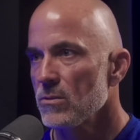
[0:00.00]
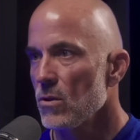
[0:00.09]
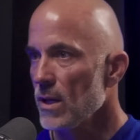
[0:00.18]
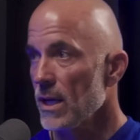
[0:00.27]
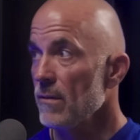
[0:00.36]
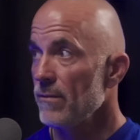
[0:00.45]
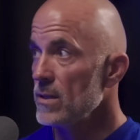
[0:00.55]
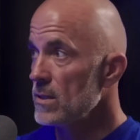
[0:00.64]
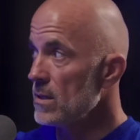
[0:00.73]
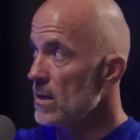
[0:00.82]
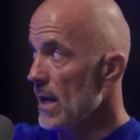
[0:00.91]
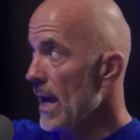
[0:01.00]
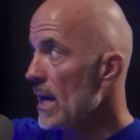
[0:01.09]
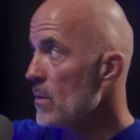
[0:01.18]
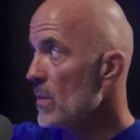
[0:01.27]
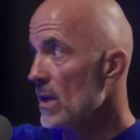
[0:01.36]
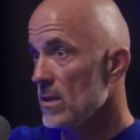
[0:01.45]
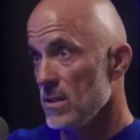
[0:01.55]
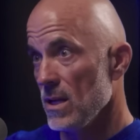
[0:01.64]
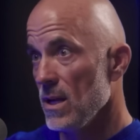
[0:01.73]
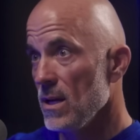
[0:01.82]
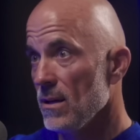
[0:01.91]
So like if it's a
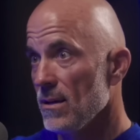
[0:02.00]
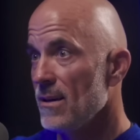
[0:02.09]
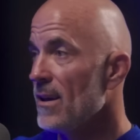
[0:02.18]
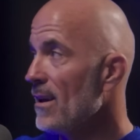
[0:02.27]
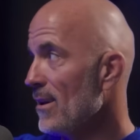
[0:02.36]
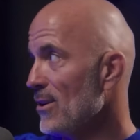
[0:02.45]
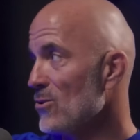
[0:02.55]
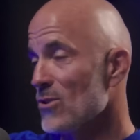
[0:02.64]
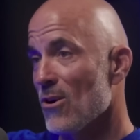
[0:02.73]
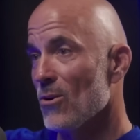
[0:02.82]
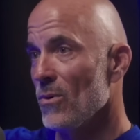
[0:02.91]
ABC, you start